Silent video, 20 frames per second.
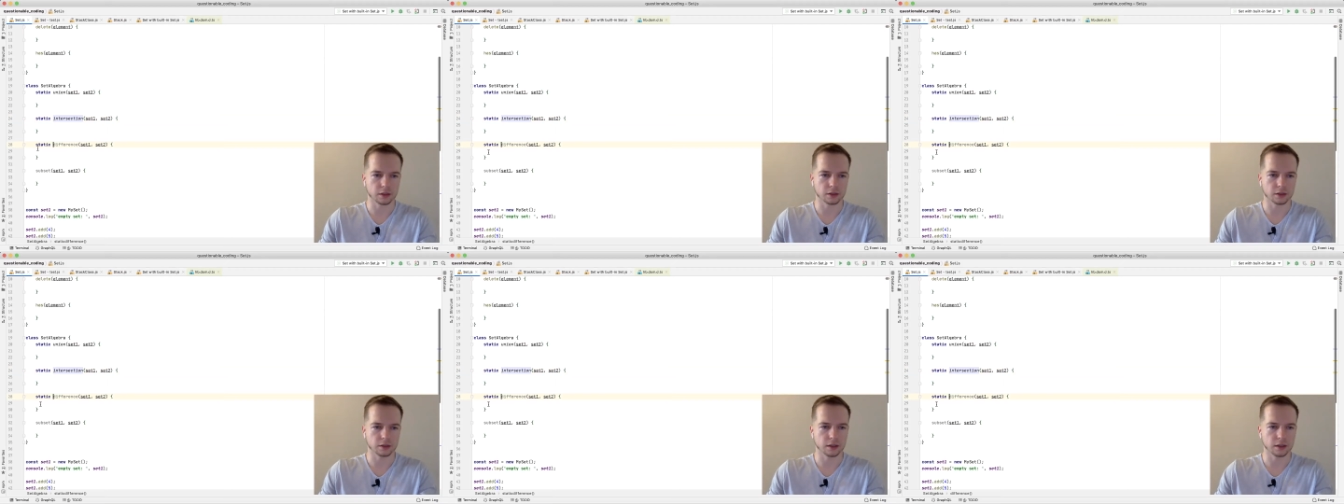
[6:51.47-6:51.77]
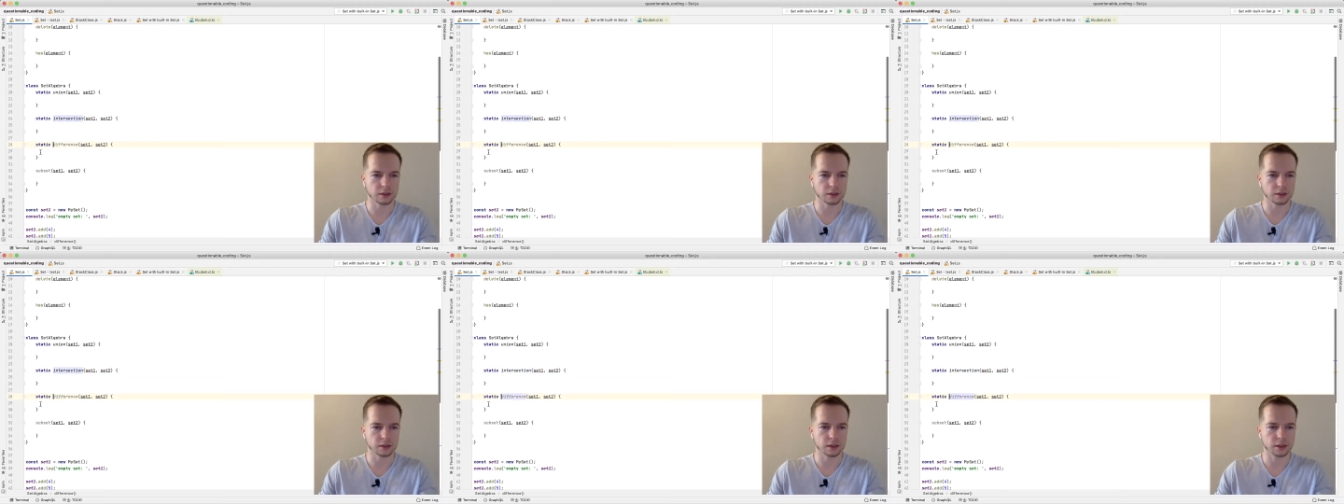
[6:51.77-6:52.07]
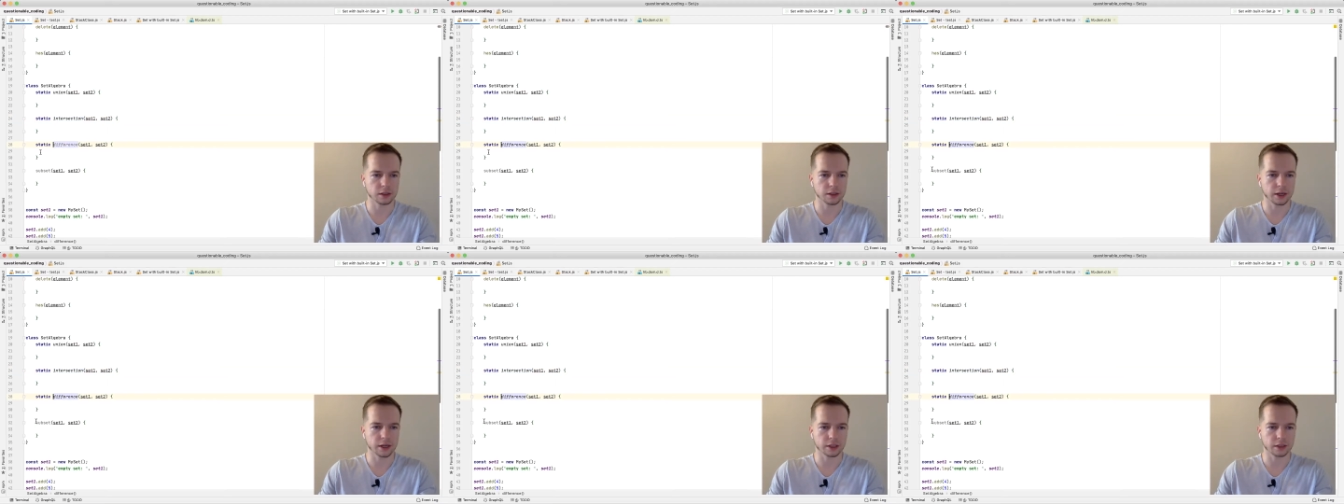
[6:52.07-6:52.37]
this
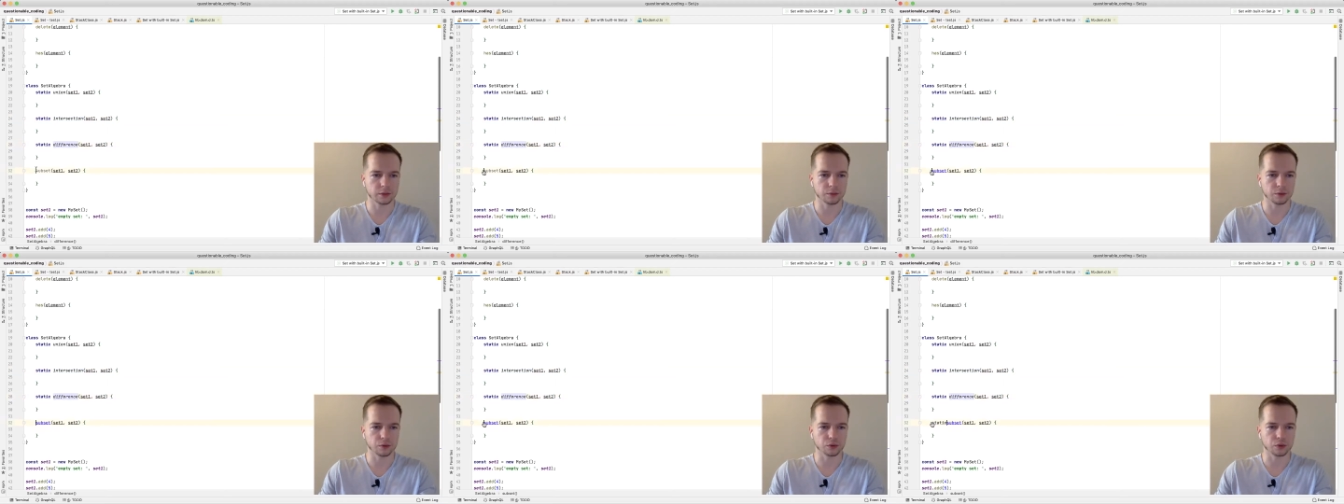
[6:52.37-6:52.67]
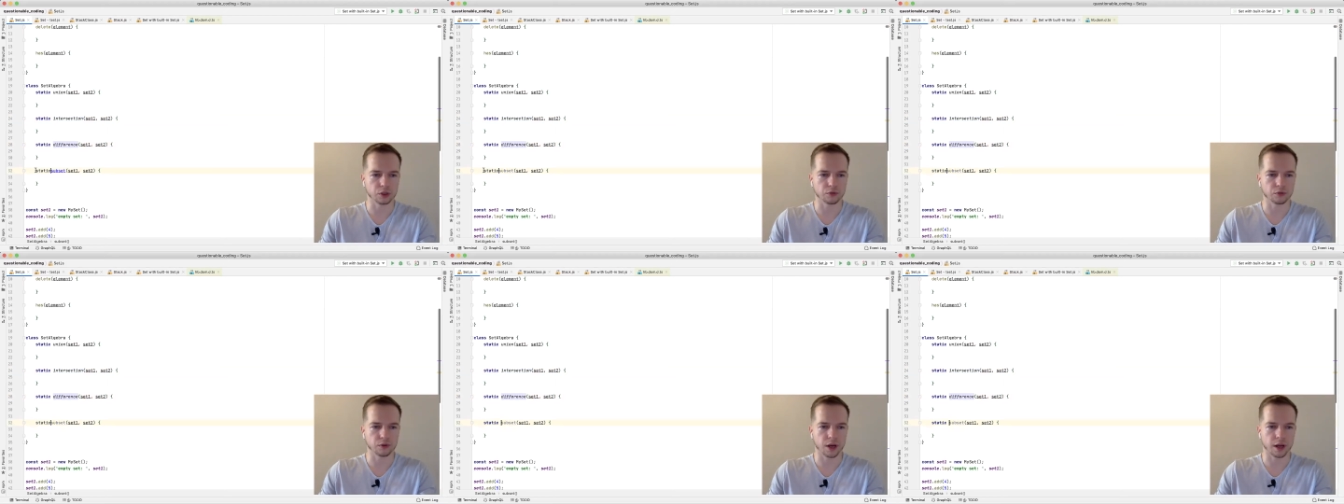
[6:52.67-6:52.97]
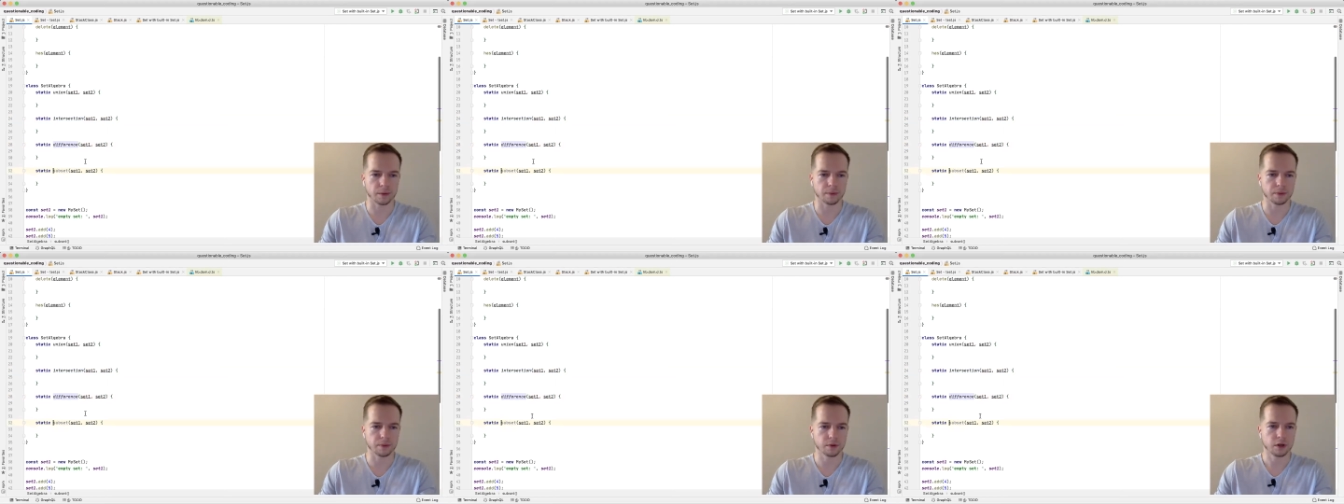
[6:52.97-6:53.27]
class will
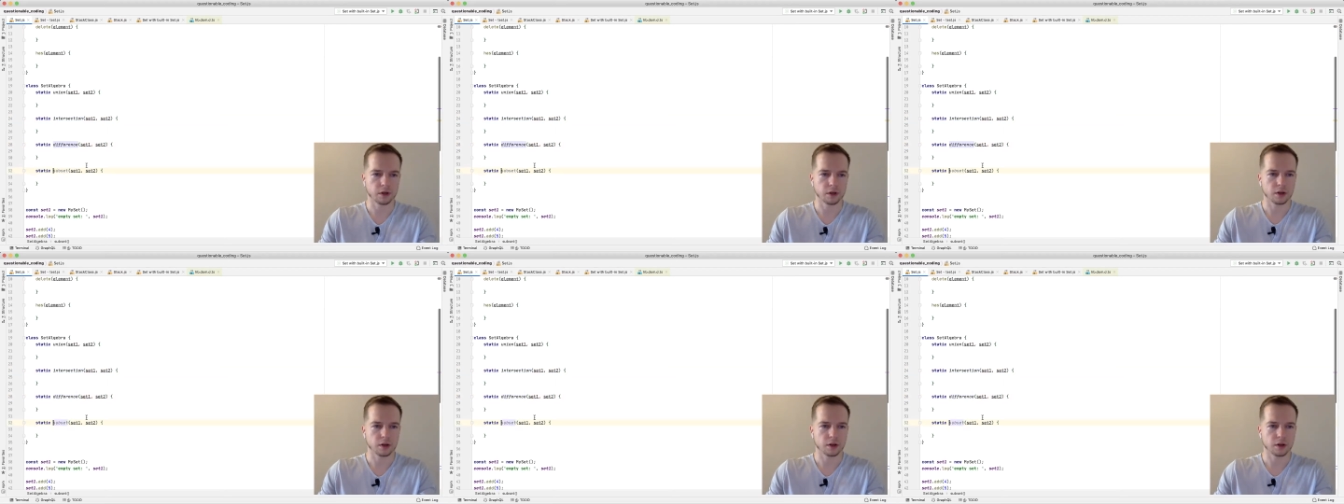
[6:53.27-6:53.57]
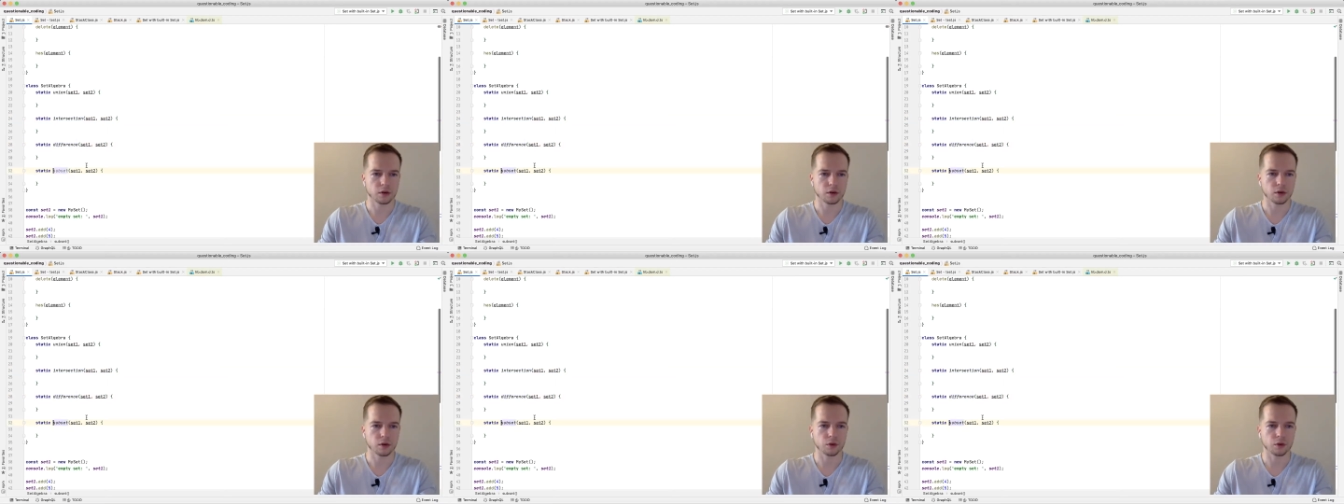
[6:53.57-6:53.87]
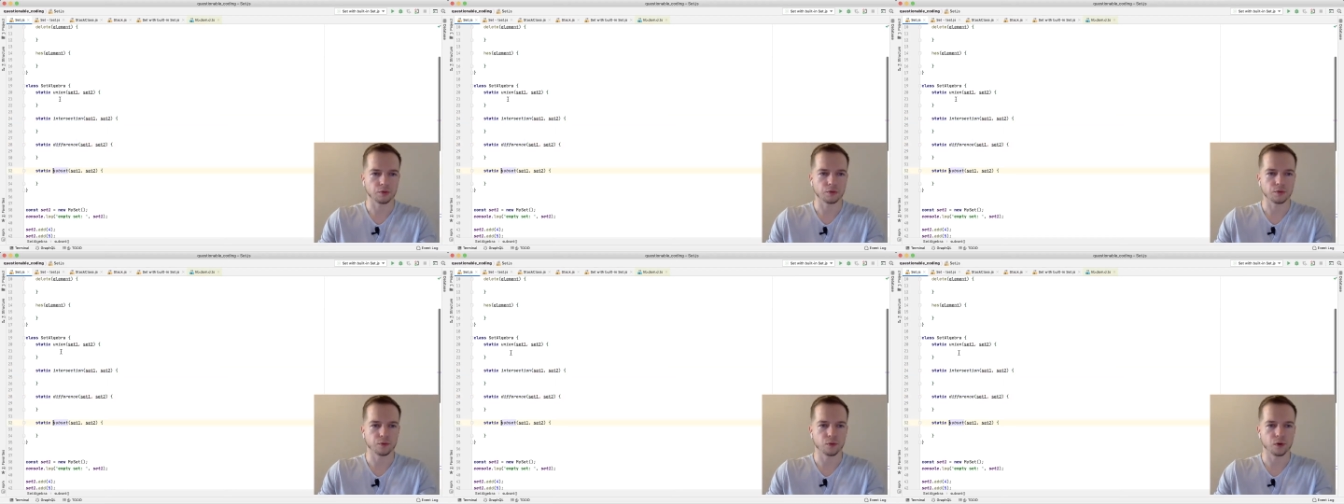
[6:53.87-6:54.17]
describe
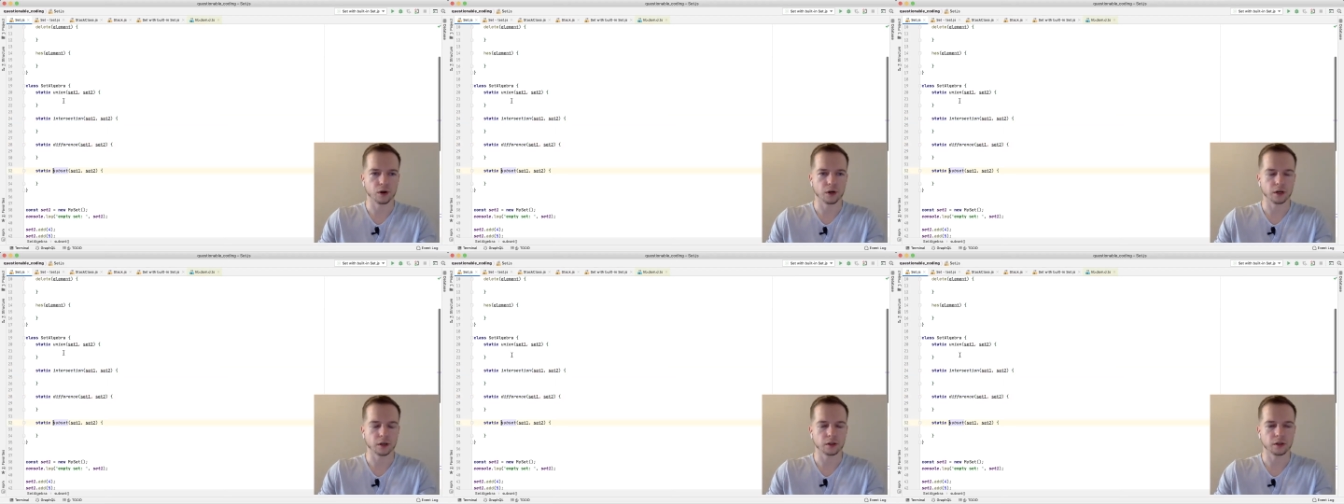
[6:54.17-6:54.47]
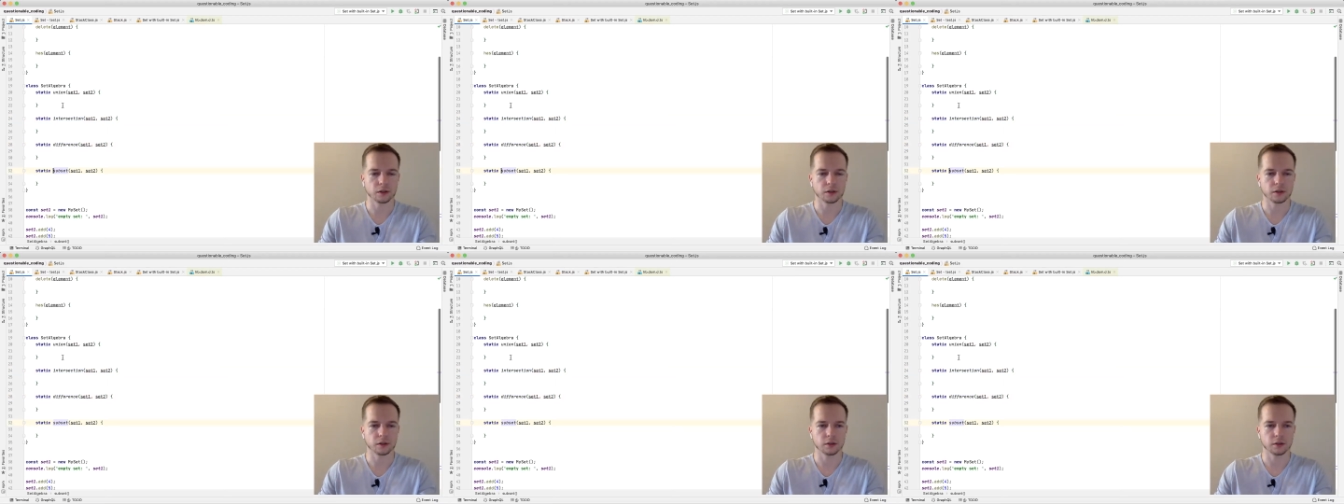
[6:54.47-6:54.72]
all four